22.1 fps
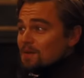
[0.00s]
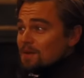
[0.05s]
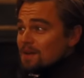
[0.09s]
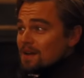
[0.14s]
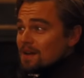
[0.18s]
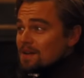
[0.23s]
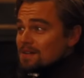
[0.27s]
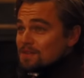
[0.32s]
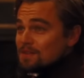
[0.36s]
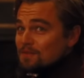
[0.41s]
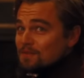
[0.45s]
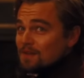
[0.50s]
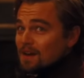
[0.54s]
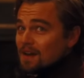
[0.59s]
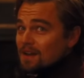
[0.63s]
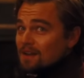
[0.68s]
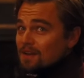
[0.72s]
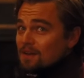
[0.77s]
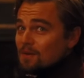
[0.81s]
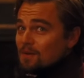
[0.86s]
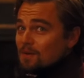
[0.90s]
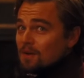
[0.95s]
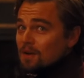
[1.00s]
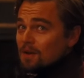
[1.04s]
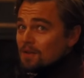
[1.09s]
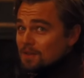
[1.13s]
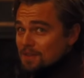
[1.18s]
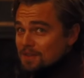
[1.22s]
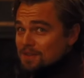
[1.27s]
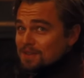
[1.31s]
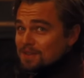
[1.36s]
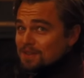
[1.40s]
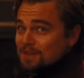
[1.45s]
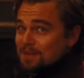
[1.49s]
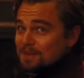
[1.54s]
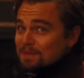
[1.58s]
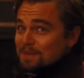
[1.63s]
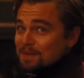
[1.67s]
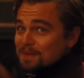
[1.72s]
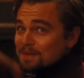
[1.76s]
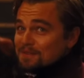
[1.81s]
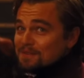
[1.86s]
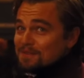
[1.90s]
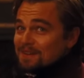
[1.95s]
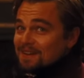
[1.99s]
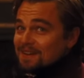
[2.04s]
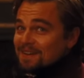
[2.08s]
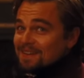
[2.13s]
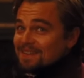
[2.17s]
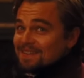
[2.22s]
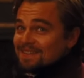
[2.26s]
We got a fight going on that's a good bit of fun.